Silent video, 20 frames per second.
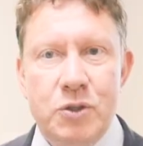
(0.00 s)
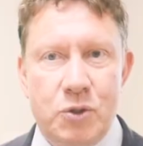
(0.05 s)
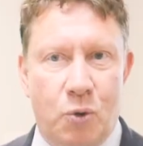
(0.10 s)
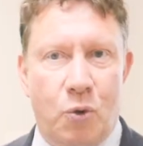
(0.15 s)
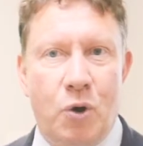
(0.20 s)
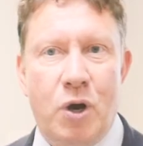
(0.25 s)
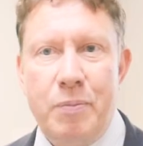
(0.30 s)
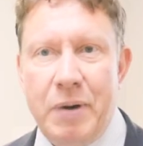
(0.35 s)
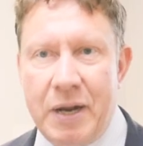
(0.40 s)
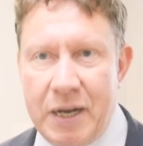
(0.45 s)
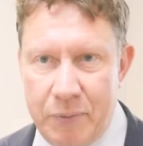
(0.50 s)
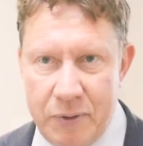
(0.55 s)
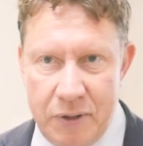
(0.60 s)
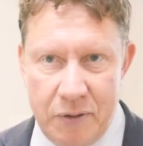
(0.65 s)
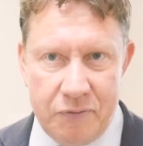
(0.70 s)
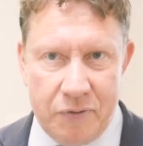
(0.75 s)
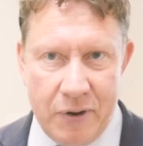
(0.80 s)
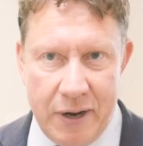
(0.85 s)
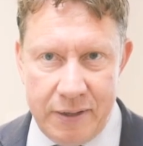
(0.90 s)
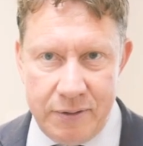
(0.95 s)
Talk about it with
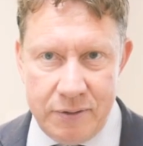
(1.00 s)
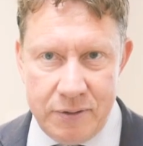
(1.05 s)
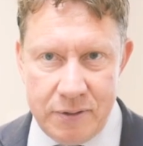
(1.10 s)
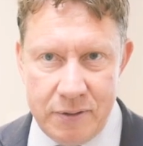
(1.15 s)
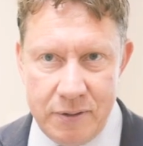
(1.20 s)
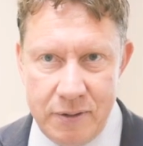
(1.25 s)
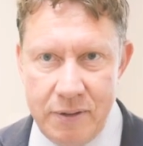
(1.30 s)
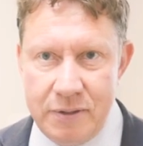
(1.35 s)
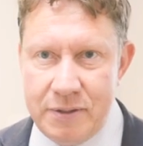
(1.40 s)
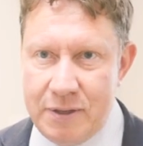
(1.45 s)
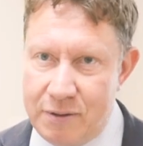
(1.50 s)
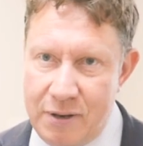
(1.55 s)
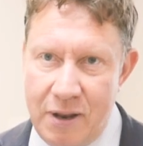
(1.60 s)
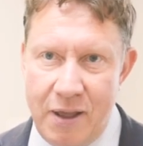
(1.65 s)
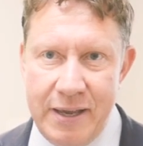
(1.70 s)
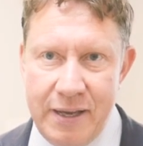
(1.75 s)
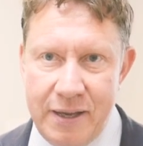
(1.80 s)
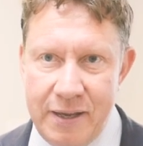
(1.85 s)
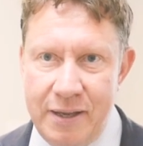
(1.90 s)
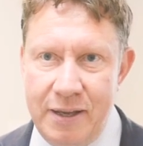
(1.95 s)
your friends. So
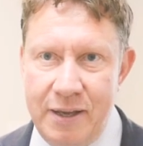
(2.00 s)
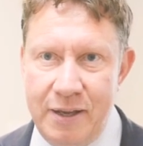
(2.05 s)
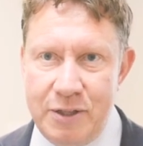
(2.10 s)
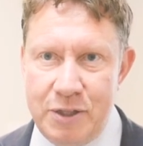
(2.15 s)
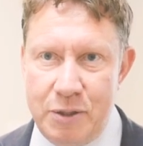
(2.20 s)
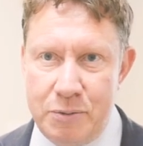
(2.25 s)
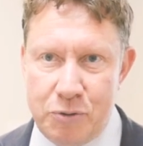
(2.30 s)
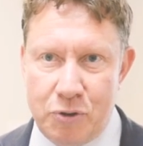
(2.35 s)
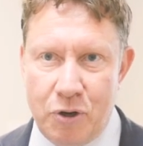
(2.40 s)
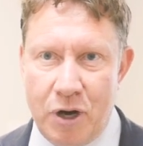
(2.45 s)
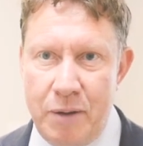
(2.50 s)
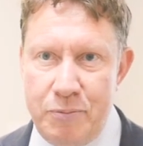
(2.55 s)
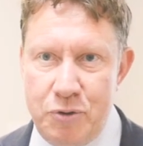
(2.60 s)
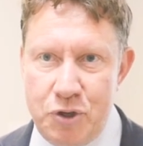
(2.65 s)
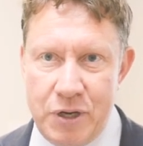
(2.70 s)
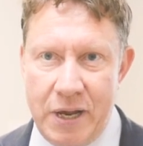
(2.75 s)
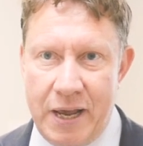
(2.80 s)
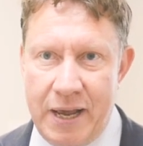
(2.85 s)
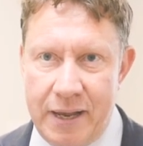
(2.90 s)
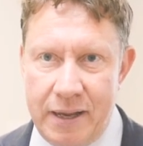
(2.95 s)
like, subscribe,
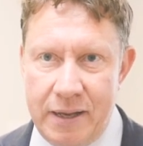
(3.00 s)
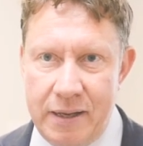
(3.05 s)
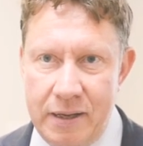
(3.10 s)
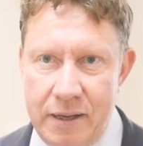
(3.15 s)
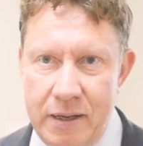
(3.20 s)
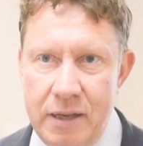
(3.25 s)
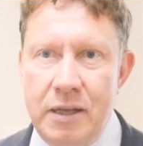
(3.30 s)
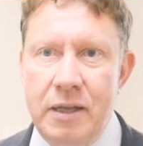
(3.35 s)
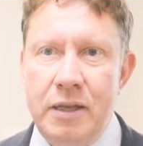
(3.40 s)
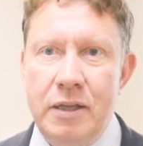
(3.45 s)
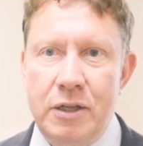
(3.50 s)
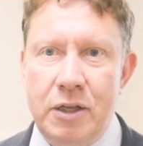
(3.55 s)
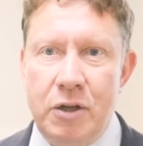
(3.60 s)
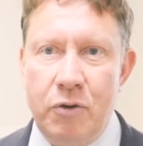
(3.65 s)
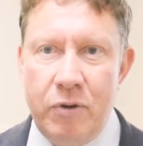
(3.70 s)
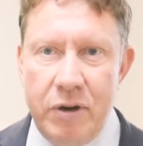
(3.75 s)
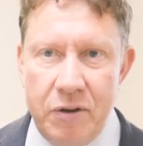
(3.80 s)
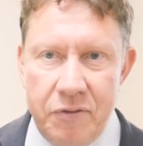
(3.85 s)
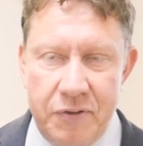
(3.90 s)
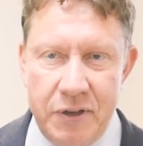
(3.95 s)
share.
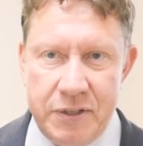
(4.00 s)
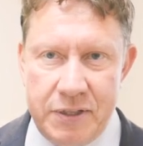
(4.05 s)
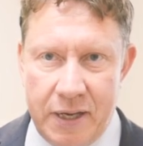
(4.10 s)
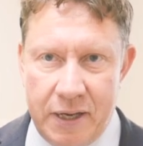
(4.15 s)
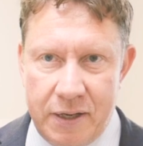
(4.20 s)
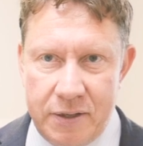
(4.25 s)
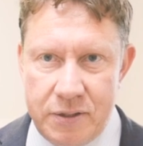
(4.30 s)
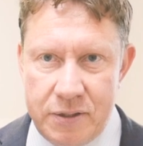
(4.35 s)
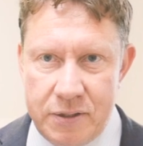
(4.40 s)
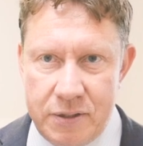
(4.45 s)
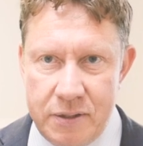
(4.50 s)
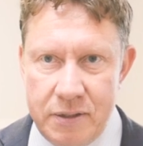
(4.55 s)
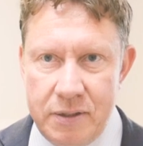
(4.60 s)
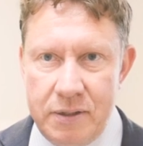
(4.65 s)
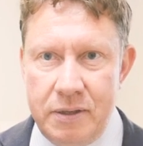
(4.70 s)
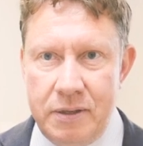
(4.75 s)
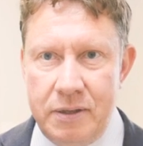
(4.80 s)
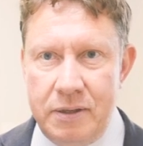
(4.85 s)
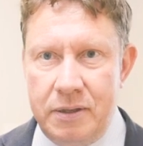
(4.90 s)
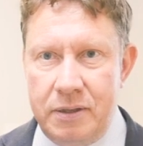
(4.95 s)
Gorilla Physics.
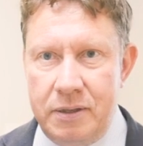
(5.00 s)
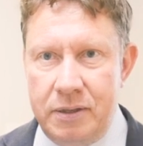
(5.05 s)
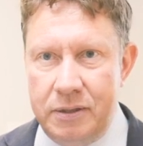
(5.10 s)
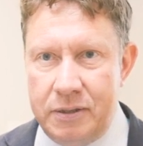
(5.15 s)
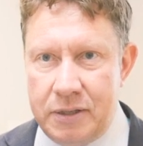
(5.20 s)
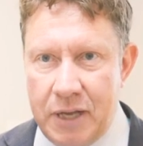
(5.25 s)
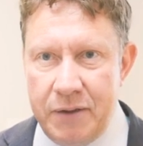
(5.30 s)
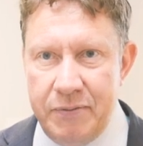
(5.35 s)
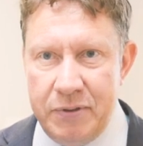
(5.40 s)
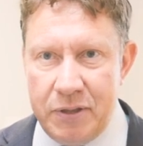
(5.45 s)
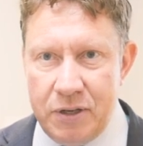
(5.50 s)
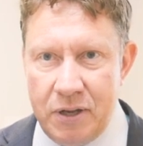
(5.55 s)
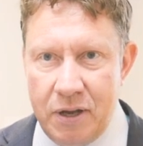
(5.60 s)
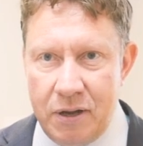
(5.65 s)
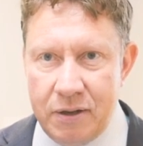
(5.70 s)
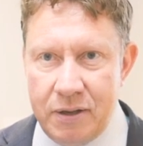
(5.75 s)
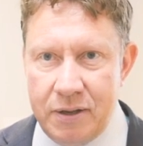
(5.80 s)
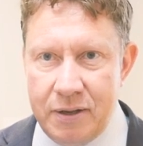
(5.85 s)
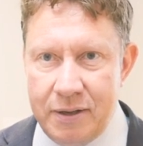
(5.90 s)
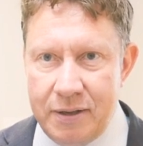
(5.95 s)
Davy the
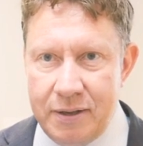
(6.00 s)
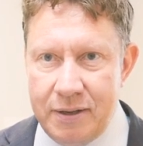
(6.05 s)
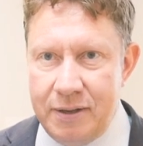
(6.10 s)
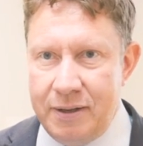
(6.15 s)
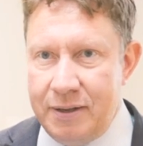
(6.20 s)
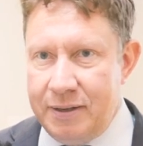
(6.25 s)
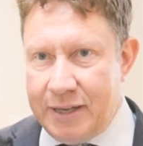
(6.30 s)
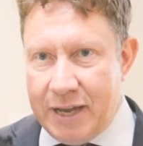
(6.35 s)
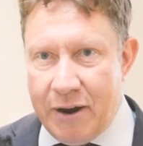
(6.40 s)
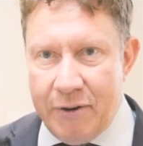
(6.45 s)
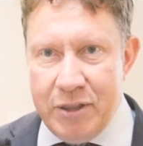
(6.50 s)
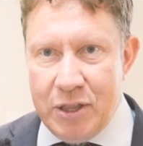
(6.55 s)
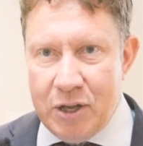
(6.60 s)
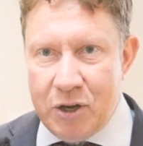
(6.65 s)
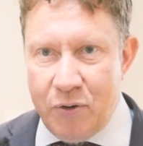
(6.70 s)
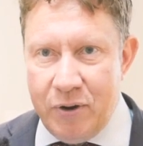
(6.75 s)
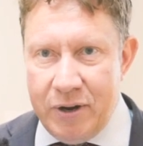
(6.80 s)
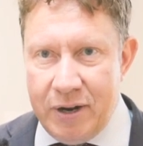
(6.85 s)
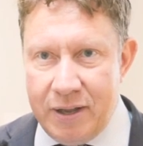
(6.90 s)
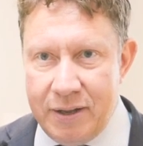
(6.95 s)
Duck, Gary the
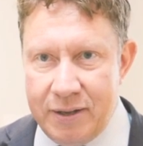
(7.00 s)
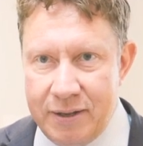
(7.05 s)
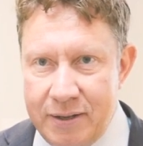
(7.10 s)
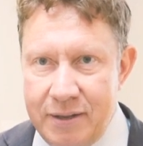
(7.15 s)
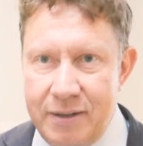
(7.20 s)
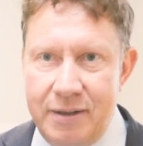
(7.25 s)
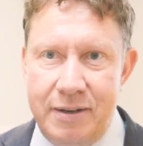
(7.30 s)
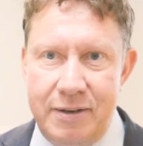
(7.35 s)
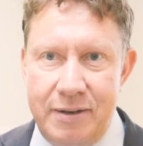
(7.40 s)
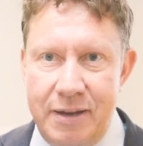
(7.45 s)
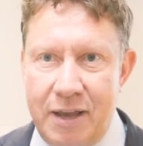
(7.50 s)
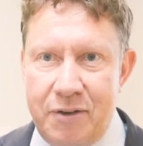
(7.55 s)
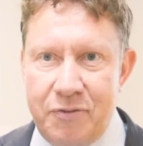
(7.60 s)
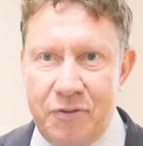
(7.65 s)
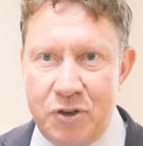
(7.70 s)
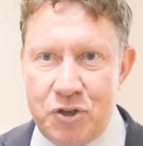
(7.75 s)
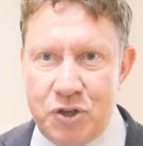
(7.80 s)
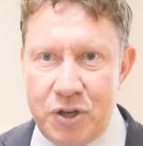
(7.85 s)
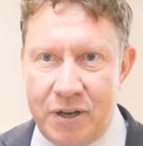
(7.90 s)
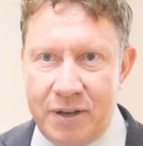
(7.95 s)
Gorilla, Nick
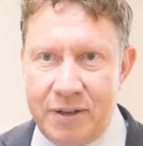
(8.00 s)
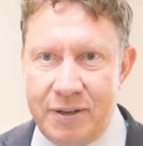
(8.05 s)
Fisher,